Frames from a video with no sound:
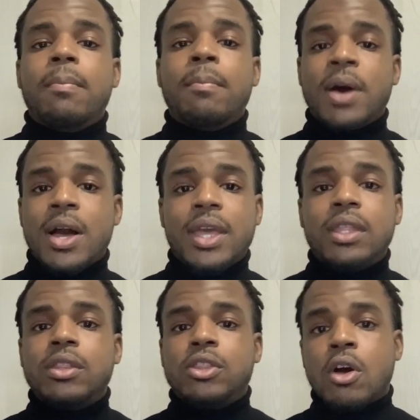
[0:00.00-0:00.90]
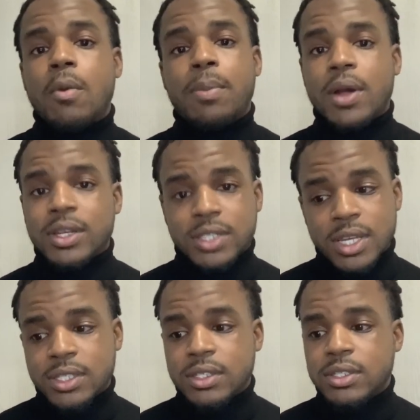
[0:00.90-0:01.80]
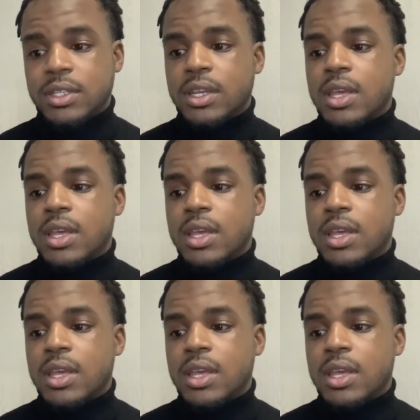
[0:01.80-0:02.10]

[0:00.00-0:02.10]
buying thought processes